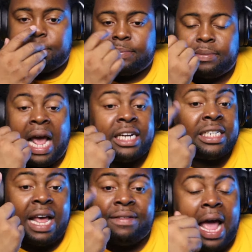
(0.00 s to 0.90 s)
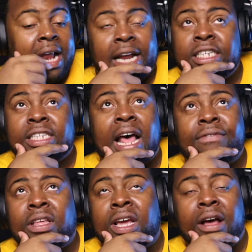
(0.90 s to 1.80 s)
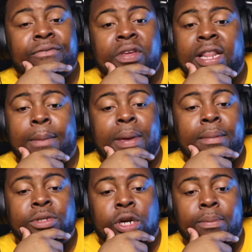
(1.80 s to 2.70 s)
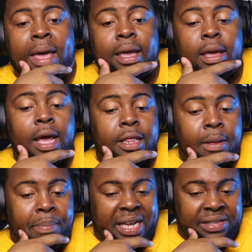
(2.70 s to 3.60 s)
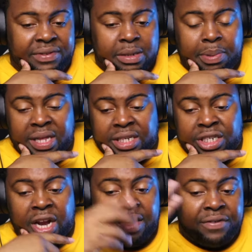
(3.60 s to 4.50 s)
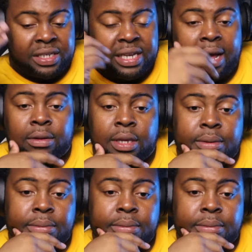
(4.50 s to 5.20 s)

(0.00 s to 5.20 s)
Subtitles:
I just have the gut feeling that Bateman's going to make the best of his abilities this year if he can stay healthy.